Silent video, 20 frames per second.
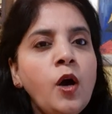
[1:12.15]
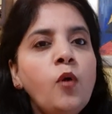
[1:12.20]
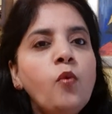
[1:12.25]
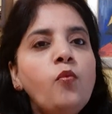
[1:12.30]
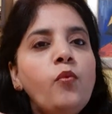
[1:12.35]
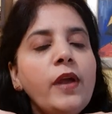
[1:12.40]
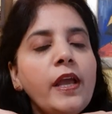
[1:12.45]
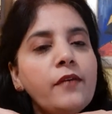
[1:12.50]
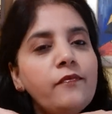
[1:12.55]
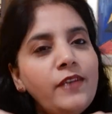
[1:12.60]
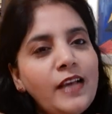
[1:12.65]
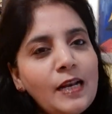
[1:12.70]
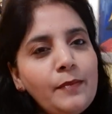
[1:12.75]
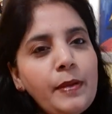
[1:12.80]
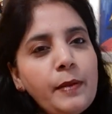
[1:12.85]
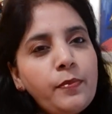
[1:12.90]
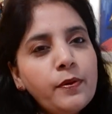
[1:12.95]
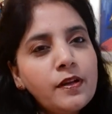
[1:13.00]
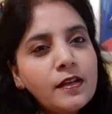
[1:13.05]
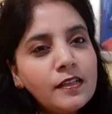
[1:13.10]
We will
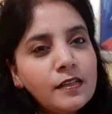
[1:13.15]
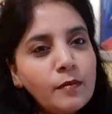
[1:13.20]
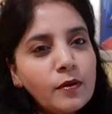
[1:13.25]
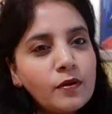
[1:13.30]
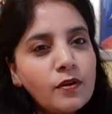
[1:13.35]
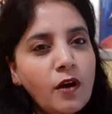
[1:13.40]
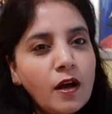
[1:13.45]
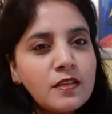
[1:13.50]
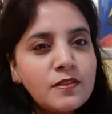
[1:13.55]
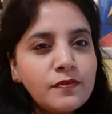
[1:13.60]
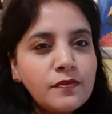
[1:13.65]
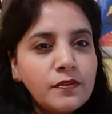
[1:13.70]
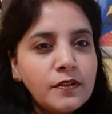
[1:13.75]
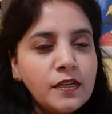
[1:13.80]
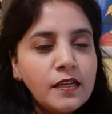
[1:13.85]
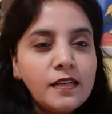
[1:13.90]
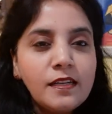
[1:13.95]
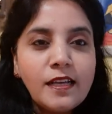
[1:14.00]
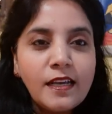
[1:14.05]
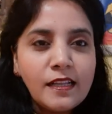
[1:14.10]
be putting them across
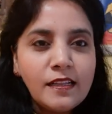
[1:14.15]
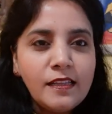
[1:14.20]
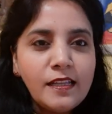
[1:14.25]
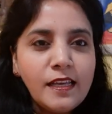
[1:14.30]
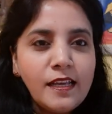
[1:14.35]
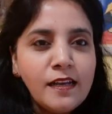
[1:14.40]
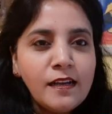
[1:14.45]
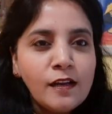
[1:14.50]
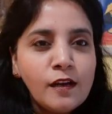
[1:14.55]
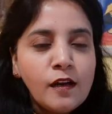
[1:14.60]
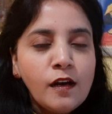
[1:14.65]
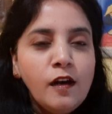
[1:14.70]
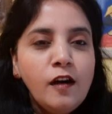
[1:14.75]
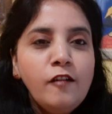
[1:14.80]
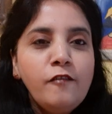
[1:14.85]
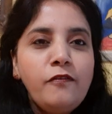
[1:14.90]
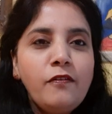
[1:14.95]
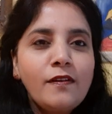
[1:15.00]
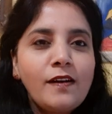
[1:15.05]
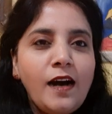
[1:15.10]
in Hindi
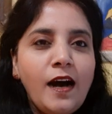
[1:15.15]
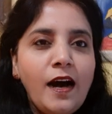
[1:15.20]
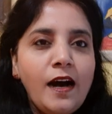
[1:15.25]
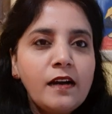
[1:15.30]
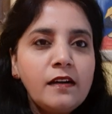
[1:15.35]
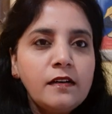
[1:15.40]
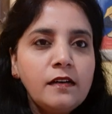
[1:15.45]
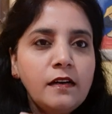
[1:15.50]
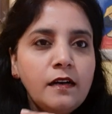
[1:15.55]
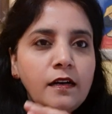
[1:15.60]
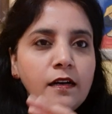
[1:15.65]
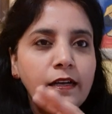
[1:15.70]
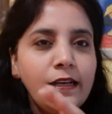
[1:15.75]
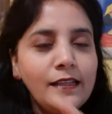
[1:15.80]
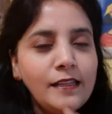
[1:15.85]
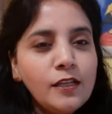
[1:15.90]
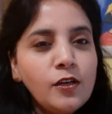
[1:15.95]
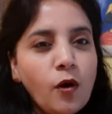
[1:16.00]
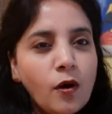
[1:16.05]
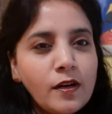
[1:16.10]
for our
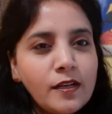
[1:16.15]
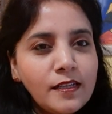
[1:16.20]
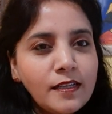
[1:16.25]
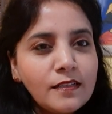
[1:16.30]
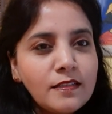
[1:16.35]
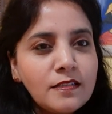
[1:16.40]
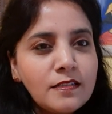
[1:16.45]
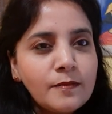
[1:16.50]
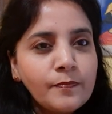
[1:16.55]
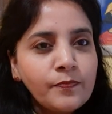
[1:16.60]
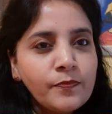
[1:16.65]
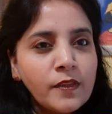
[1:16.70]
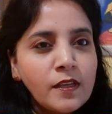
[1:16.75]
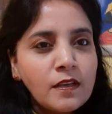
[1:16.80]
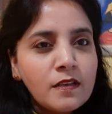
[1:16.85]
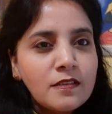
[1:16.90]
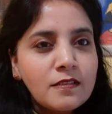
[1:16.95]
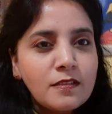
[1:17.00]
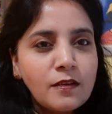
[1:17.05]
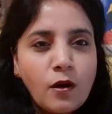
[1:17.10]
Hindi audience.
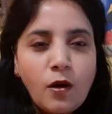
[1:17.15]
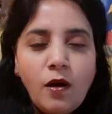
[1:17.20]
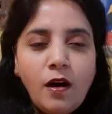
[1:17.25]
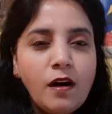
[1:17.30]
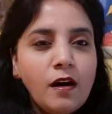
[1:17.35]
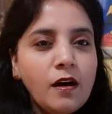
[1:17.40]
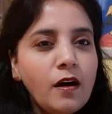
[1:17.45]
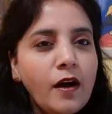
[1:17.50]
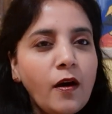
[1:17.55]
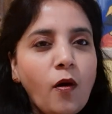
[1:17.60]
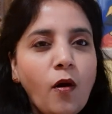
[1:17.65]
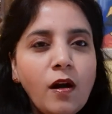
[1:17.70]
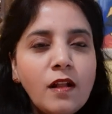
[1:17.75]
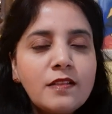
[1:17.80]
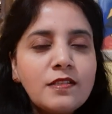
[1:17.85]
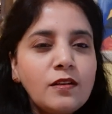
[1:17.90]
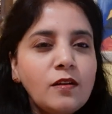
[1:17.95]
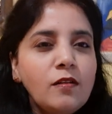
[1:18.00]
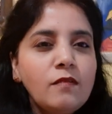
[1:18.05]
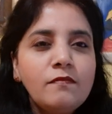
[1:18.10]
So
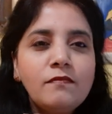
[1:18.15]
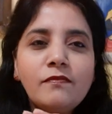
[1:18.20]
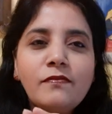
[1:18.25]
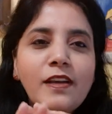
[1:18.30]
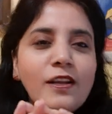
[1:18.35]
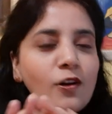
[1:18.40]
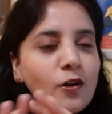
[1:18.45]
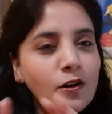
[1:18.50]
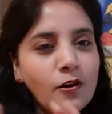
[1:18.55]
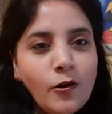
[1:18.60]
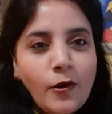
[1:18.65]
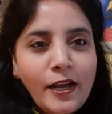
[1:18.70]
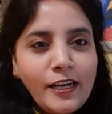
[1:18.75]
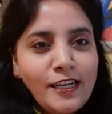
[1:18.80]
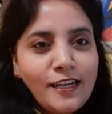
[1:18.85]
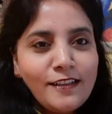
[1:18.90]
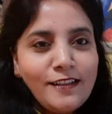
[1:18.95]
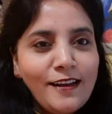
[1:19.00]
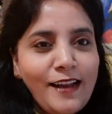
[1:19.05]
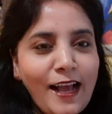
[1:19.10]
also, we don't know
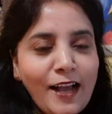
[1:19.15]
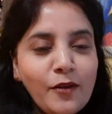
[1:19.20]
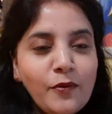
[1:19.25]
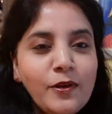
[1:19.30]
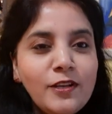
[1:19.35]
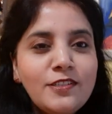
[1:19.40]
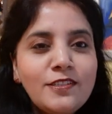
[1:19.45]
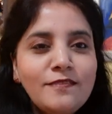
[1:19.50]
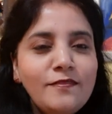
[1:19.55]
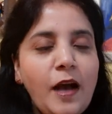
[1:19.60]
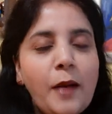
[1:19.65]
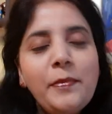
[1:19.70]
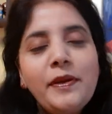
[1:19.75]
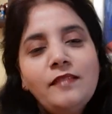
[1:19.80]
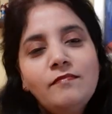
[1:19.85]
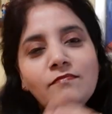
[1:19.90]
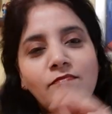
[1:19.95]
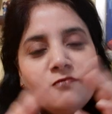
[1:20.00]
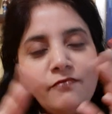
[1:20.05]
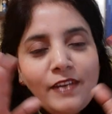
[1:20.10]
any other language. I
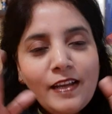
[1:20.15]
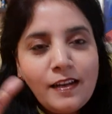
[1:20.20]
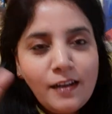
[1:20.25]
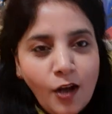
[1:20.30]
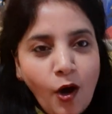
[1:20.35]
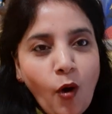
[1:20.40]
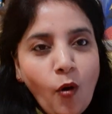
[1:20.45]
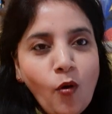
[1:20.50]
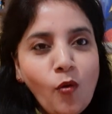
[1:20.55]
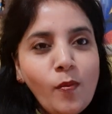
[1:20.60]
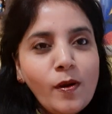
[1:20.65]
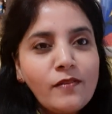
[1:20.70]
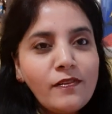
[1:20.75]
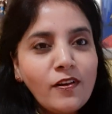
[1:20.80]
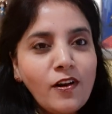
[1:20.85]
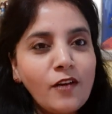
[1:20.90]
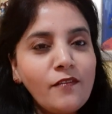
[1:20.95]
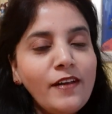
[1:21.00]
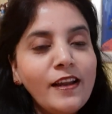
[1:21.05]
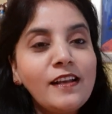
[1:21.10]
mean, we know, but we're
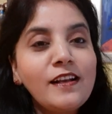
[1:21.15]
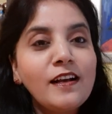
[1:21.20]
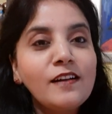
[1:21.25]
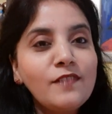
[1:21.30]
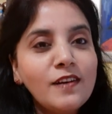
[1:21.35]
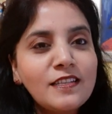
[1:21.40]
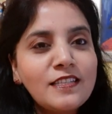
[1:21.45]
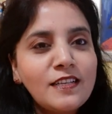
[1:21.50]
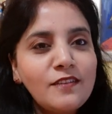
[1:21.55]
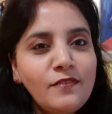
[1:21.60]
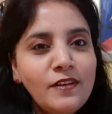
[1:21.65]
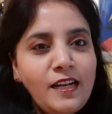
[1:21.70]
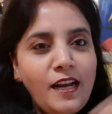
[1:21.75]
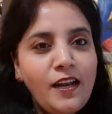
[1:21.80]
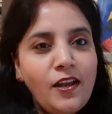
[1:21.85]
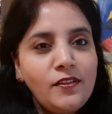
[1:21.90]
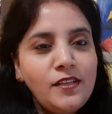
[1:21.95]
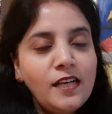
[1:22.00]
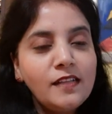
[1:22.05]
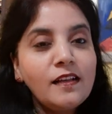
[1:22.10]
not very conversant with
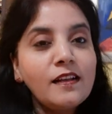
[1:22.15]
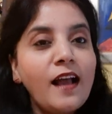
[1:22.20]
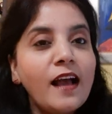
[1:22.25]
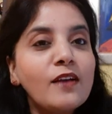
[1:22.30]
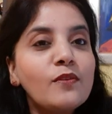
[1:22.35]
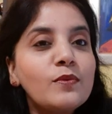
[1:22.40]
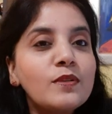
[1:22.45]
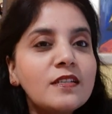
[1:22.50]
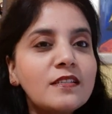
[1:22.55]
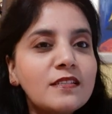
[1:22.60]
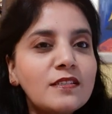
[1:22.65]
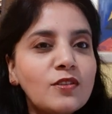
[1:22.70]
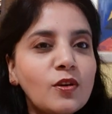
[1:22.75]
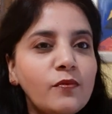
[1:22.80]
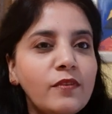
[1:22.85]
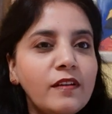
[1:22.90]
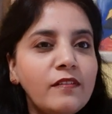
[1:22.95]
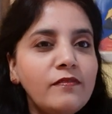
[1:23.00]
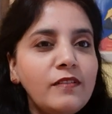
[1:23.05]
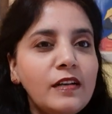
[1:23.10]
any of the other languages. So
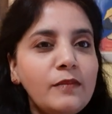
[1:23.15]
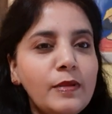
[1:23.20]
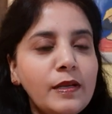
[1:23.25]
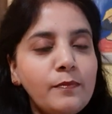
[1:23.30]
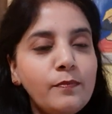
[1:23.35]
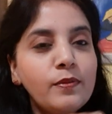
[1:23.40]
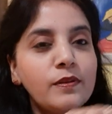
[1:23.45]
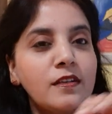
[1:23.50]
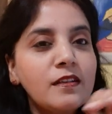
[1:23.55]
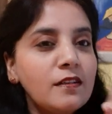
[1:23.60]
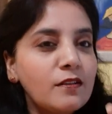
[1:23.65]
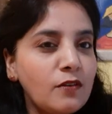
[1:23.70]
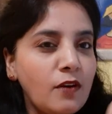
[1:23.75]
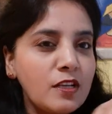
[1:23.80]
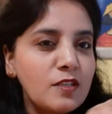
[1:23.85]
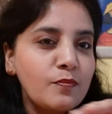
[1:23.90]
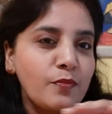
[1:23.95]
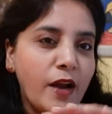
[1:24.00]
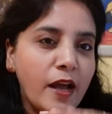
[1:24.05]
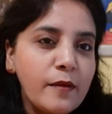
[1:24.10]
we will be putting it
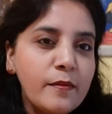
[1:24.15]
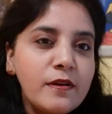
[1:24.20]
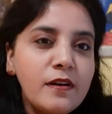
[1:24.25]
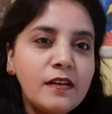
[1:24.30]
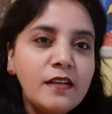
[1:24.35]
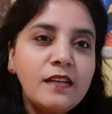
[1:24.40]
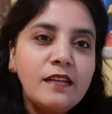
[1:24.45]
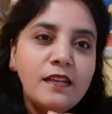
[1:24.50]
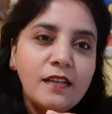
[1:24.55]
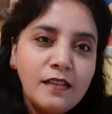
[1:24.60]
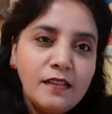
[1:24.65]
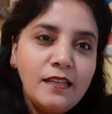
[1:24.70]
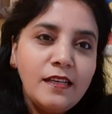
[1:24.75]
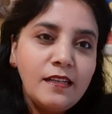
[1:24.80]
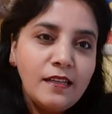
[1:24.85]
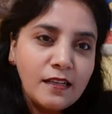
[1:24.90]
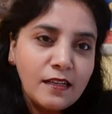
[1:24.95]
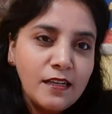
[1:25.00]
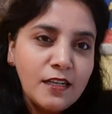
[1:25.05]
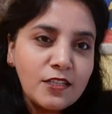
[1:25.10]
across primarily in Hindi
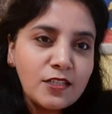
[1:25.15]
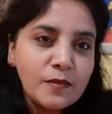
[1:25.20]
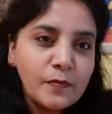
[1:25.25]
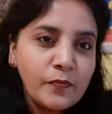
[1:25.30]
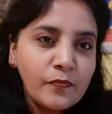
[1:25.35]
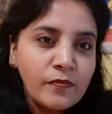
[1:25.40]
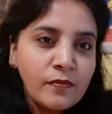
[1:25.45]
and English.